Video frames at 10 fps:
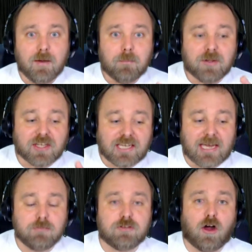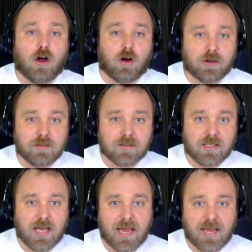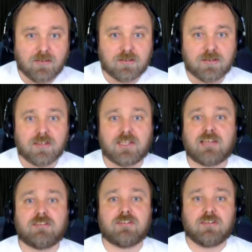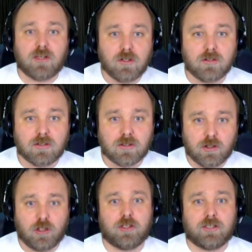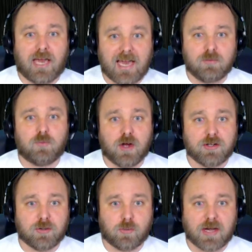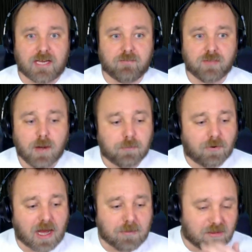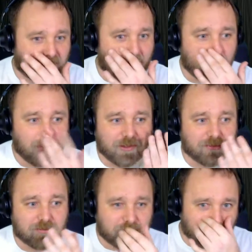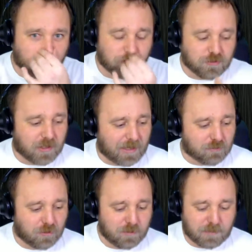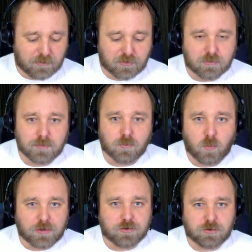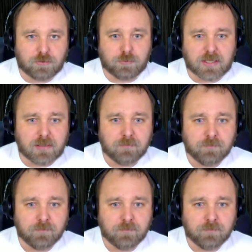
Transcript: but the games that aren't enhanced, they still look and run great. prime example is, I don't know if you guys heard about this, but Witcher 3,